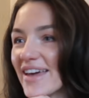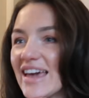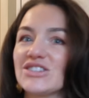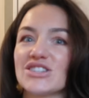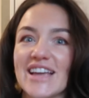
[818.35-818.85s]

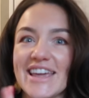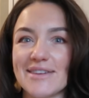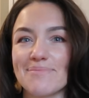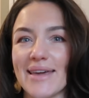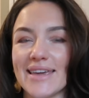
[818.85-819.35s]
It's just
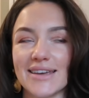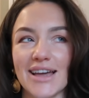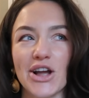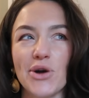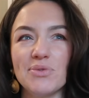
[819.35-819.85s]
taken me
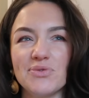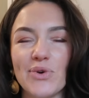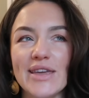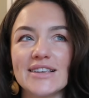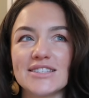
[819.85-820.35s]
a couple of
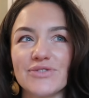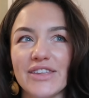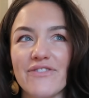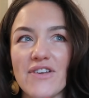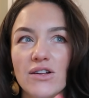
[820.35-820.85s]
weeks to
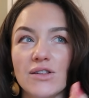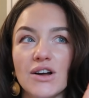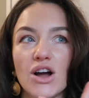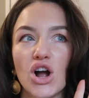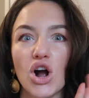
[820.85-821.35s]
really feel
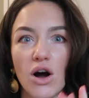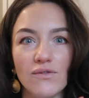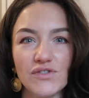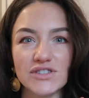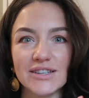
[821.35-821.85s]

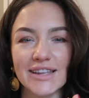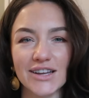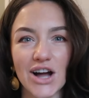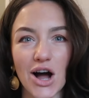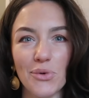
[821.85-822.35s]
confident in
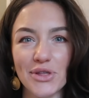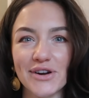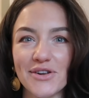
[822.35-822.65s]
the car with her.